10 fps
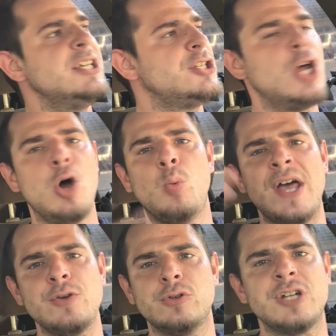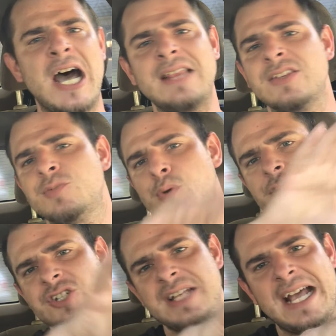You know, whether or not this
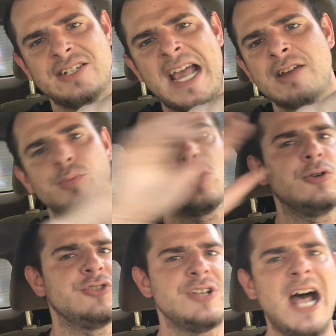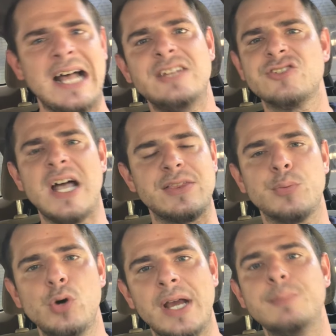person has Asperger's or not, it's not the
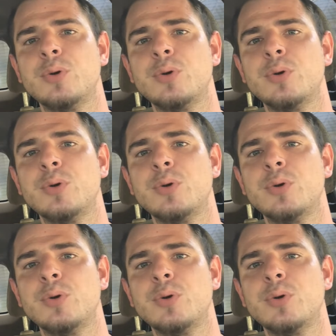point,